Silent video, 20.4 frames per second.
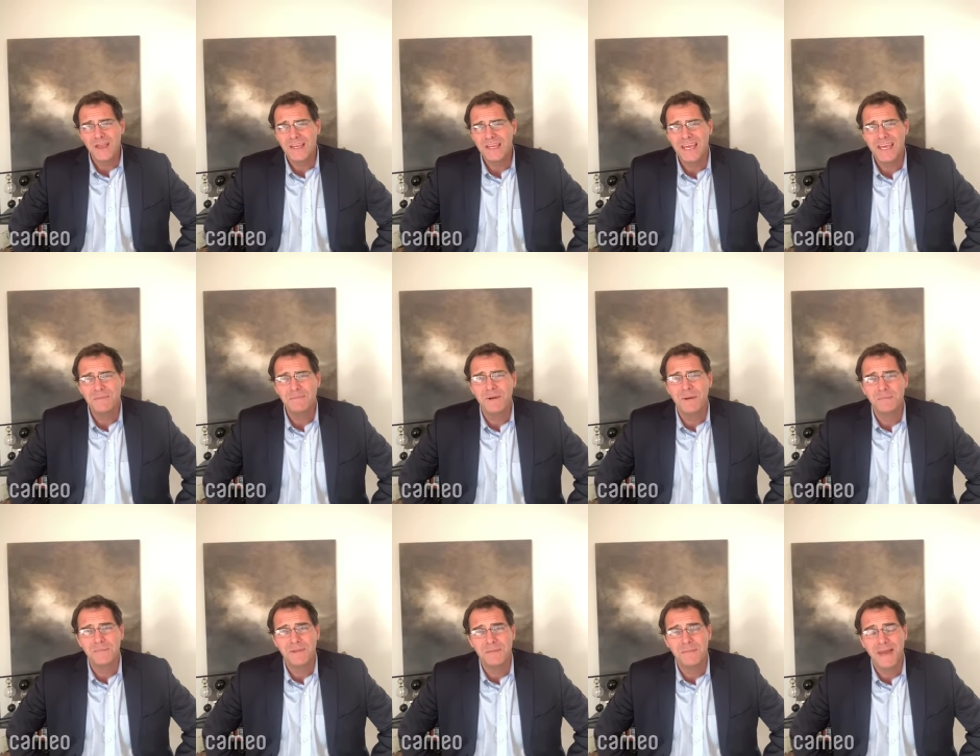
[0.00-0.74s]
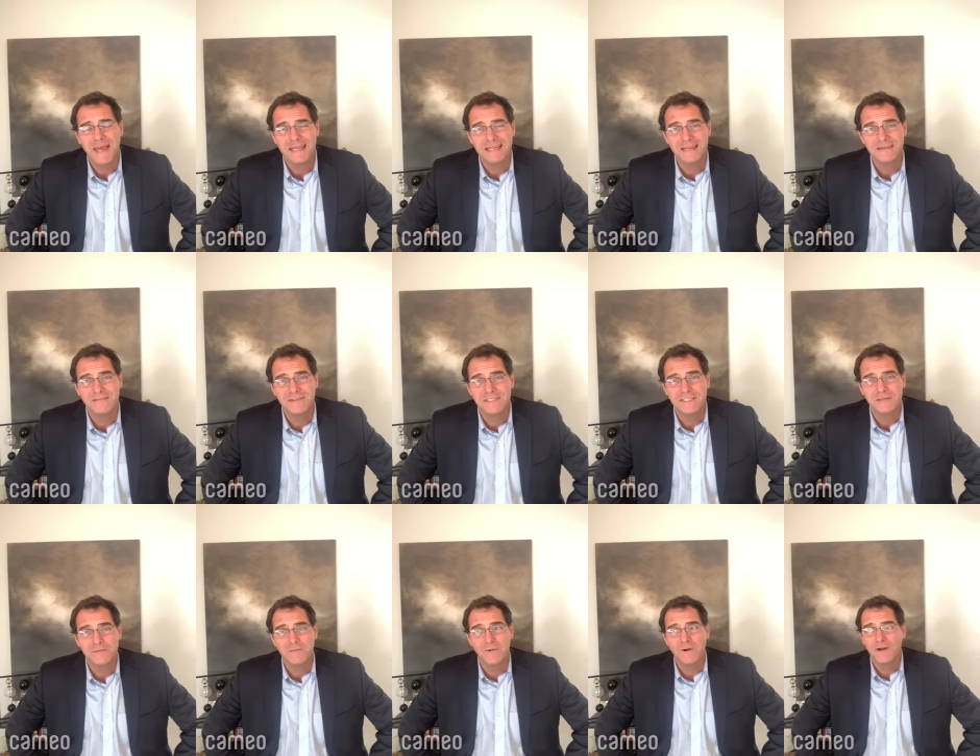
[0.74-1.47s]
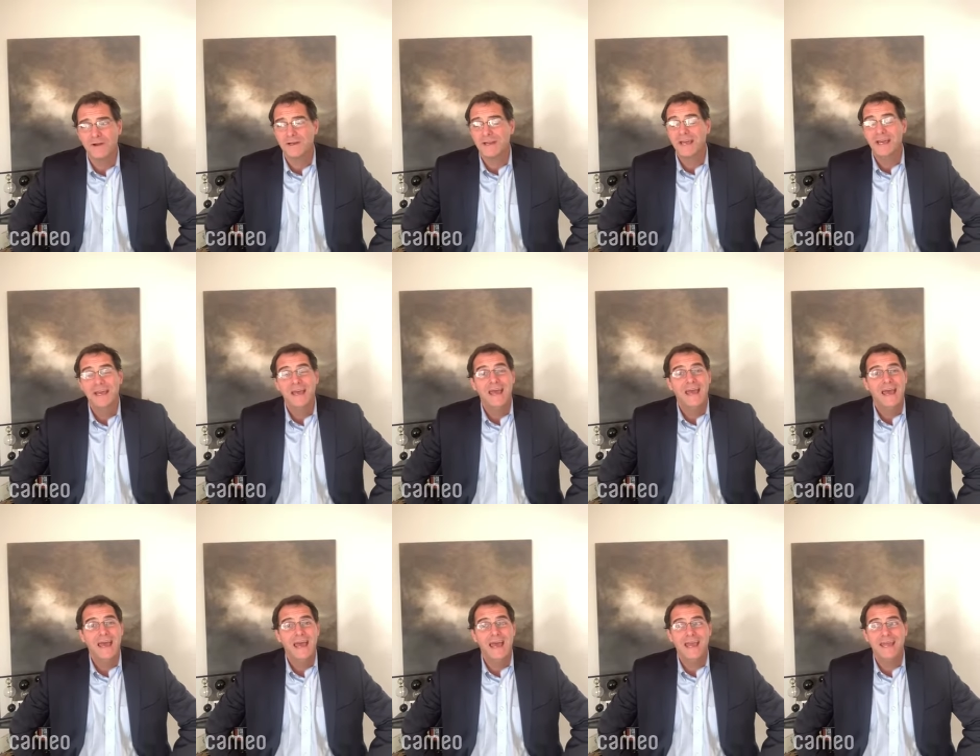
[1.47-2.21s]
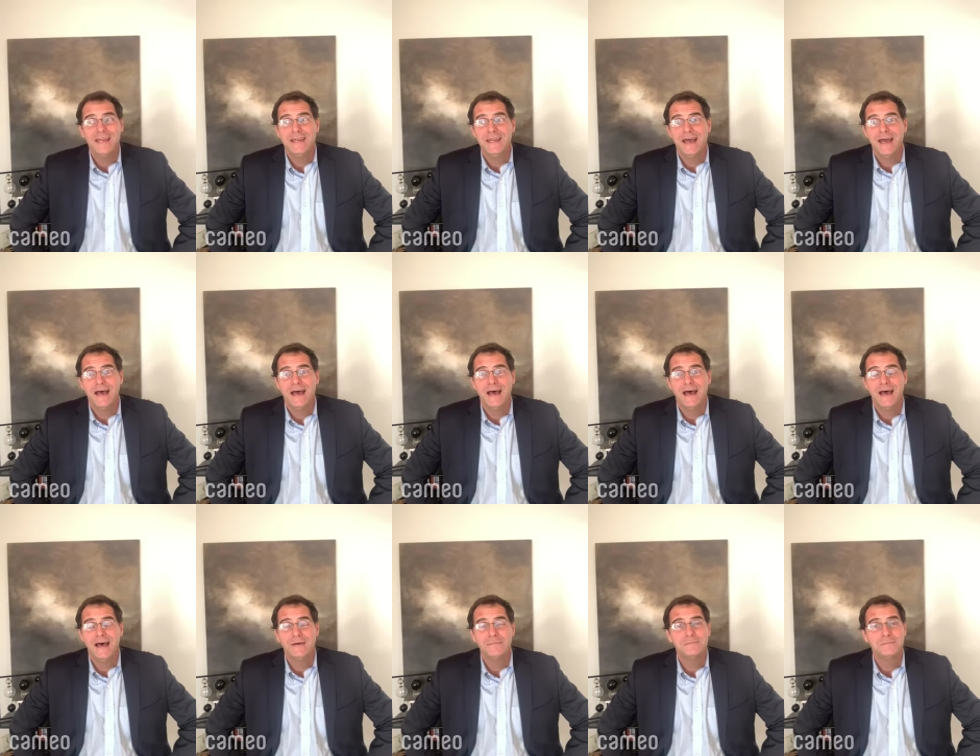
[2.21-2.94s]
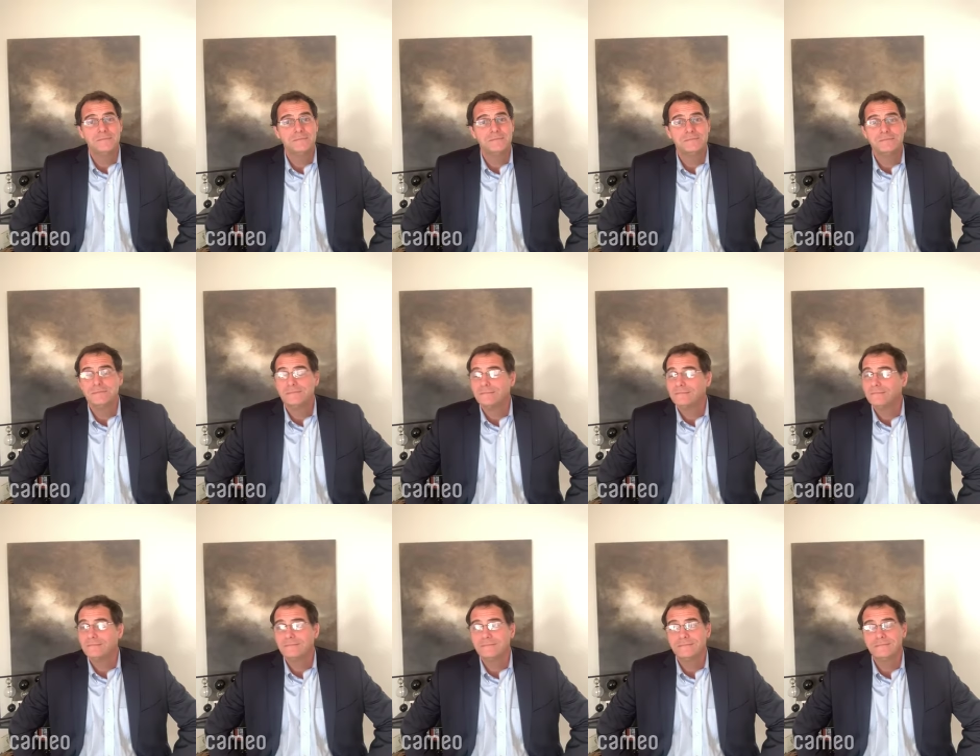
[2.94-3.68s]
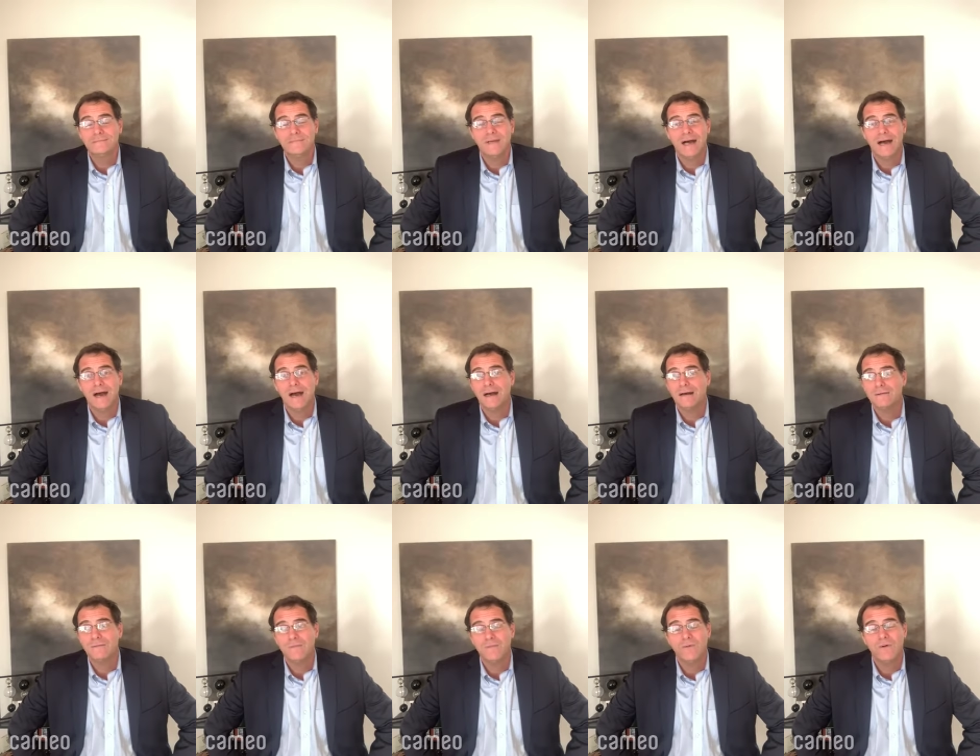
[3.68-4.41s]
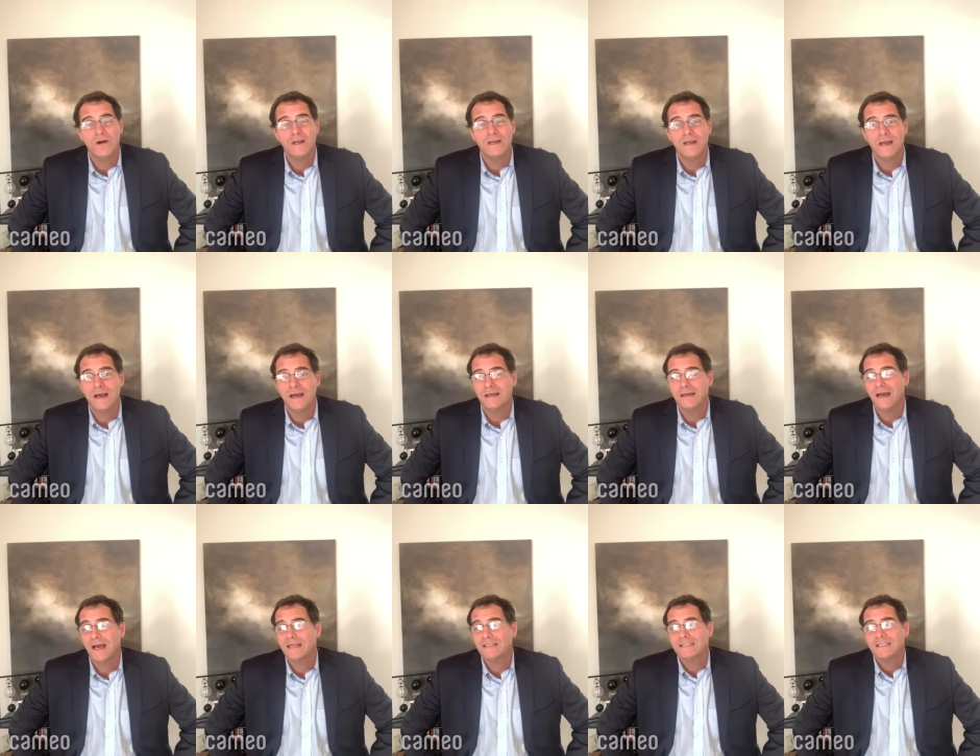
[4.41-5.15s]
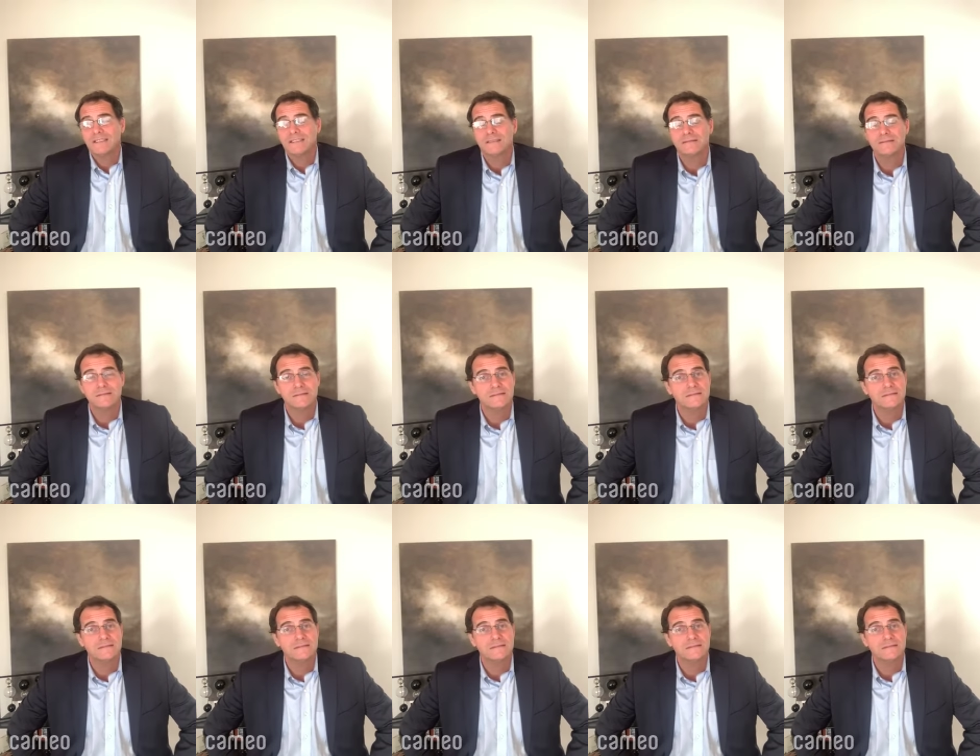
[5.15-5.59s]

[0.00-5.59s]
Keep up the magnificent work. And, um, ah, what a, I, I just,